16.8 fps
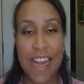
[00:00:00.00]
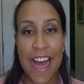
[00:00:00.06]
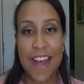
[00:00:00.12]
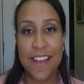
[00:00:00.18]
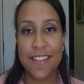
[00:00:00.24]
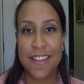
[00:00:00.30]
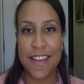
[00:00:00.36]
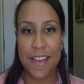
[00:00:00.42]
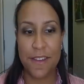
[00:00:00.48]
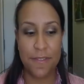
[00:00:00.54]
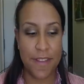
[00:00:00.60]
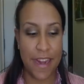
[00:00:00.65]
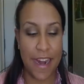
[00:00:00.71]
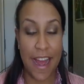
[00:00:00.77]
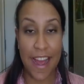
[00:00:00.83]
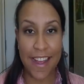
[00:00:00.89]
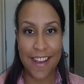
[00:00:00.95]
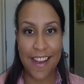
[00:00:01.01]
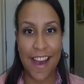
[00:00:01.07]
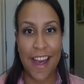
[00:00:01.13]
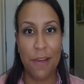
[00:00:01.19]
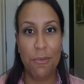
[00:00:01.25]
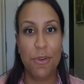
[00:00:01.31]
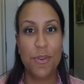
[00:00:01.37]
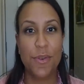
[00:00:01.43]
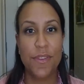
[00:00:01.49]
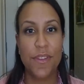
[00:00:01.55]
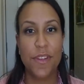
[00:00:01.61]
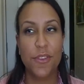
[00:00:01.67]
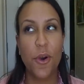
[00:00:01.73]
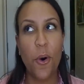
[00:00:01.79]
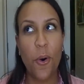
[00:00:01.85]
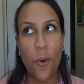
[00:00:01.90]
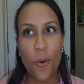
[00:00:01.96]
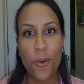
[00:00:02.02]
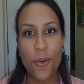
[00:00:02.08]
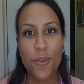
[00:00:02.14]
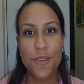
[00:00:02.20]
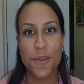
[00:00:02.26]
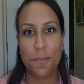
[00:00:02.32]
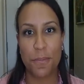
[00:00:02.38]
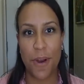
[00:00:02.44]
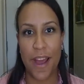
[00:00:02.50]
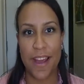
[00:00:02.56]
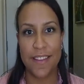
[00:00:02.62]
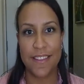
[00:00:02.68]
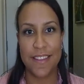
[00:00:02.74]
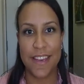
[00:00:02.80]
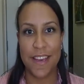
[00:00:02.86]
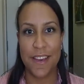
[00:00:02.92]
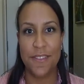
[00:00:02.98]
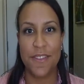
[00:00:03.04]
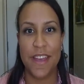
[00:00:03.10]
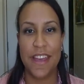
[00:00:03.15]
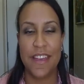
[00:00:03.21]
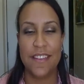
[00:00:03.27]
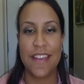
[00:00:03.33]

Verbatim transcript: the last gift that I got, which was a total surprise gift,